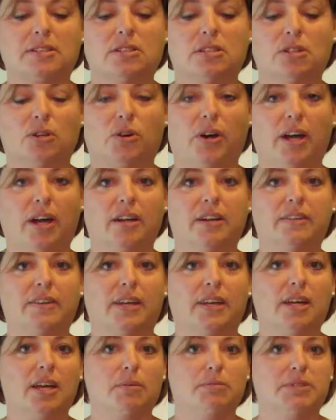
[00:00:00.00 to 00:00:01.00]
to the ground, and
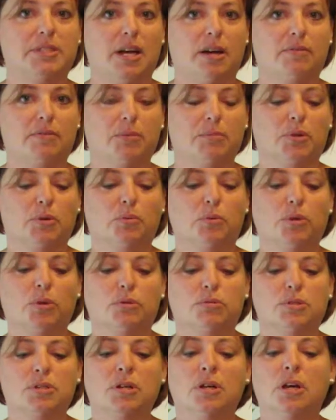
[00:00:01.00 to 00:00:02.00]
then comes out from the
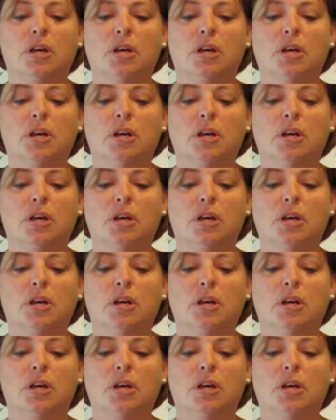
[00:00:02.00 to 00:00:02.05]
root.